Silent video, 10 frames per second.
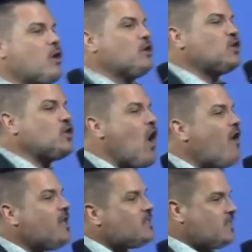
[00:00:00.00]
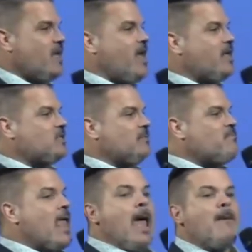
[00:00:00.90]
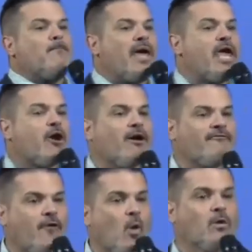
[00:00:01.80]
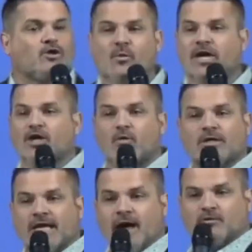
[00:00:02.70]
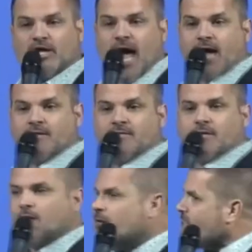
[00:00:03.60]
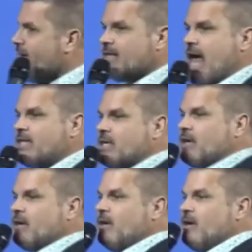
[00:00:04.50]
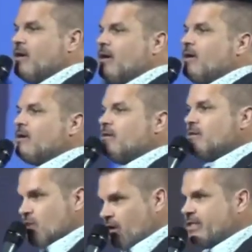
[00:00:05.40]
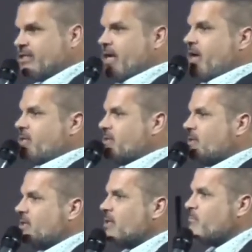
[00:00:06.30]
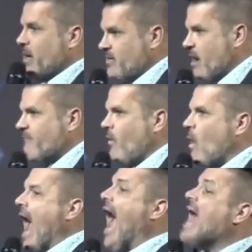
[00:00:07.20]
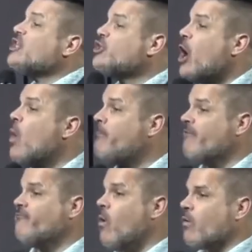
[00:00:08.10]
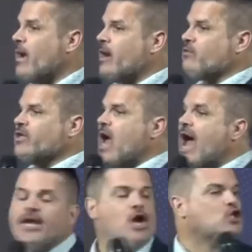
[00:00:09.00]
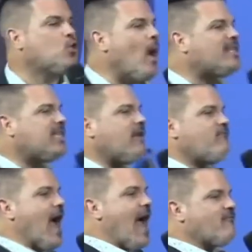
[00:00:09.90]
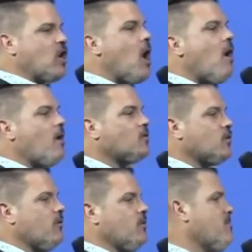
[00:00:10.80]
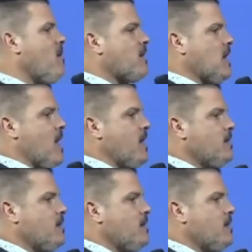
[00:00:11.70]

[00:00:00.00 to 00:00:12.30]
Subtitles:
going to start at 6, be here at 4 so we can do a sound check. Fantastic. Starts at 6, be there at 4. I show up at 4 right on the dot. 25 cars are in the parking lot.